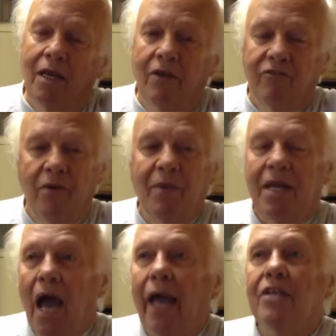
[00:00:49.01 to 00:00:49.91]
from the
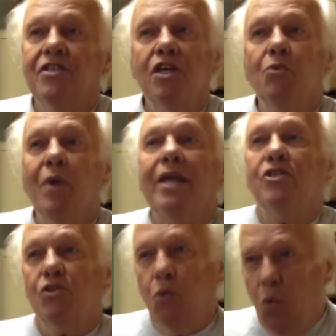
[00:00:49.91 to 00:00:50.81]
guys he
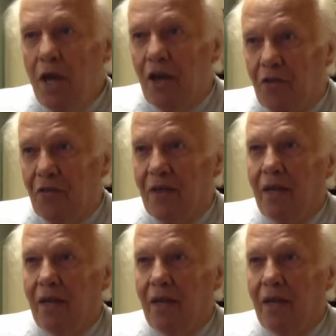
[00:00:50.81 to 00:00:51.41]
raced with,